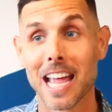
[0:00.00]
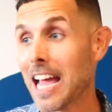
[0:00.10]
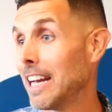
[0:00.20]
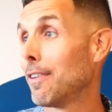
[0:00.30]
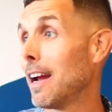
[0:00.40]

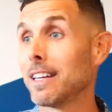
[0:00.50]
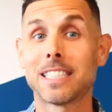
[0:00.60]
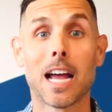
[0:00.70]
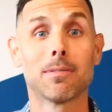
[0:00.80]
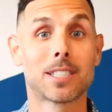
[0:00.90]
And if every
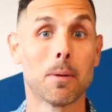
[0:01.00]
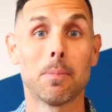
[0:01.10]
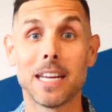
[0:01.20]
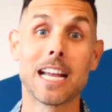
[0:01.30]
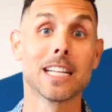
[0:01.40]
time
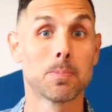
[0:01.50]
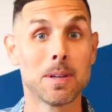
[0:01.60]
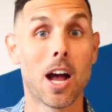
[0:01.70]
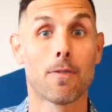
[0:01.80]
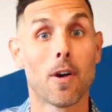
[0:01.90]
somebody cuts
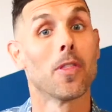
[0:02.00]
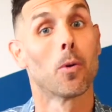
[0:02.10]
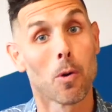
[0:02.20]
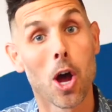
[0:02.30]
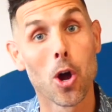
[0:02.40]
me off on the
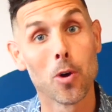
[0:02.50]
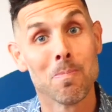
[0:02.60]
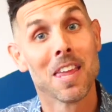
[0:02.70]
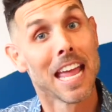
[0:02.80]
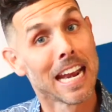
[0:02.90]
road
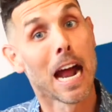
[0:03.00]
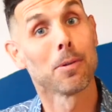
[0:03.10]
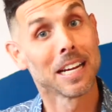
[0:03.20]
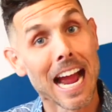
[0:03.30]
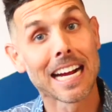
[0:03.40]
and I
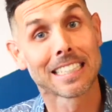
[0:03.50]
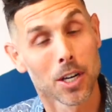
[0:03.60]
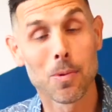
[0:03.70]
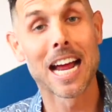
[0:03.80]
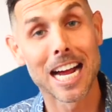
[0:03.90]
react in
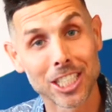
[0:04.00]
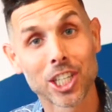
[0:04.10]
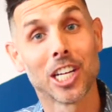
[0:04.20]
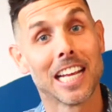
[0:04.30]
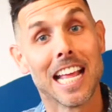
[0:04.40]
a way I
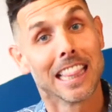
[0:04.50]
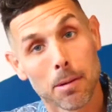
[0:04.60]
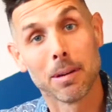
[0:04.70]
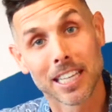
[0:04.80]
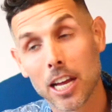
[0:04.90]
shouldn't,
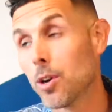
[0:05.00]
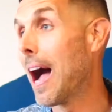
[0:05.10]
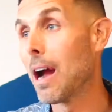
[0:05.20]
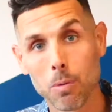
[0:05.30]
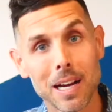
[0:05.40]
let me tell you,
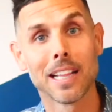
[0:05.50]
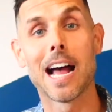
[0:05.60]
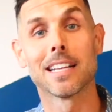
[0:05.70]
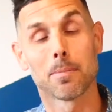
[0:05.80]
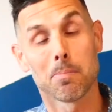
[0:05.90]
I
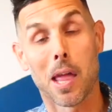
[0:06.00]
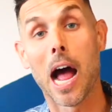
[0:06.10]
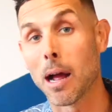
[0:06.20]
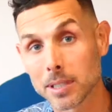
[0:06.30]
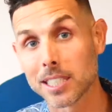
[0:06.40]
realize
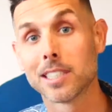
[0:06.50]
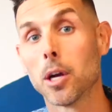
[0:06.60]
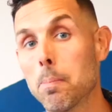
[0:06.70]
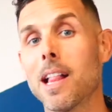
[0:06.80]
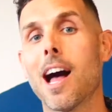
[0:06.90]
I'm
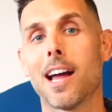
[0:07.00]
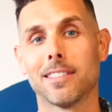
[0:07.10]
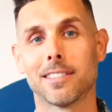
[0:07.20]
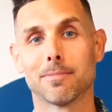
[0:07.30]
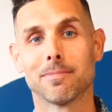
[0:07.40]
still
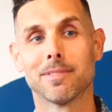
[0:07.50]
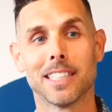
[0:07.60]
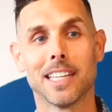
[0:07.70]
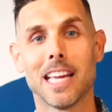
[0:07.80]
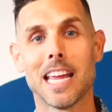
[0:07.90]
blind.
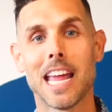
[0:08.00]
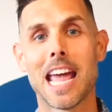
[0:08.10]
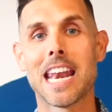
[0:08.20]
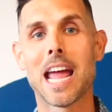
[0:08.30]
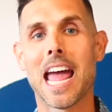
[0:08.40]

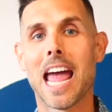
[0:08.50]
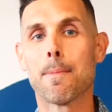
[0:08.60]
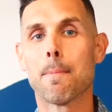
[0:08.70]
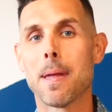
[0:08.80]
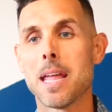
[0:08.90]
And
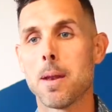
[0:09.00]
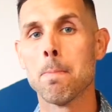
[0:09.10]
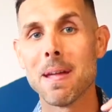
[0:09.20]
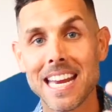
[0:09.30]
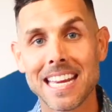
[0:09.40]

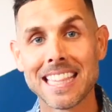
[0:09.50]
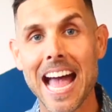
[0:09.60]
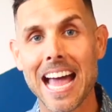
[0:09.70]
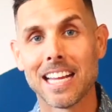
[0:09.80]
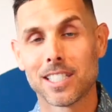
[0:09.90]
admitting
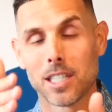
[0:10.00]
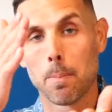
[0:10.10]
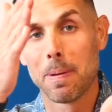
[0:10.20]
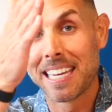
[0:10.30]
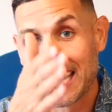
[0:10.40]
that is the
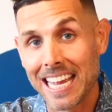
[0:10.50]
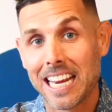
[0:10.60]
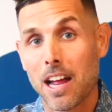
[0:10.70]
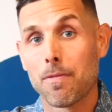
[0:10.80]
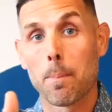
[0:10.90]

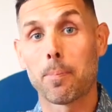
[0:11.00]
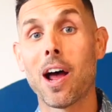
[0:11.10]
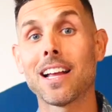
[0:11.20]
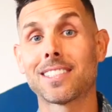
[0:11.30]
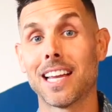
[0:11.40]
beginning of the
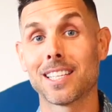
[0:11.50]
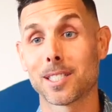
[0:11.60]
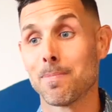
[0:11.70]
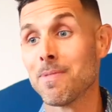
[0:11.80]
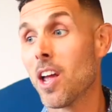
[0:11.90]

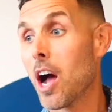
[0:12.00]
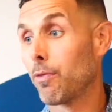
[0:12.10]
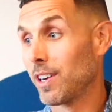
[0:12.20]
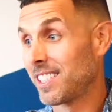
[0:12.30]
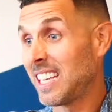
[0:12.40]
process
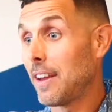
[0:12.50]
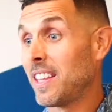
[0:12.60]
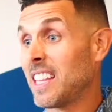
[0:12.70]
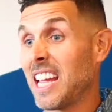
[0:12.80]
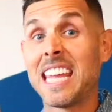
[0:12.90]
of
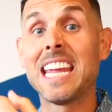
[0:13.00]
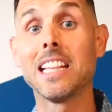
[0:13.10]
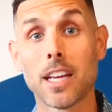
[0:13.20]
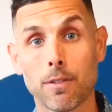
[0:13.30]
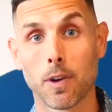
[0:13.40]
receiving the
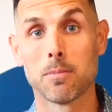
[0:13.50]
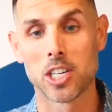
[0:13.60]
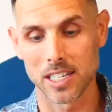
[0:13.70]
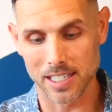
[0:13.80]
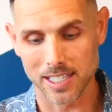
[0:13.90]
healing from
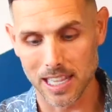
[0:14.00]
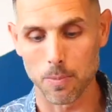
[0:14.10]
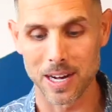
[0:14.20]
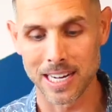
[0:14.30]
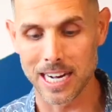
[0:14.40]
Jesus
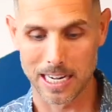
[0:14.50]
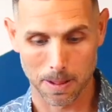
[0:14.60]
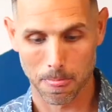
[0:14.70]
that we need.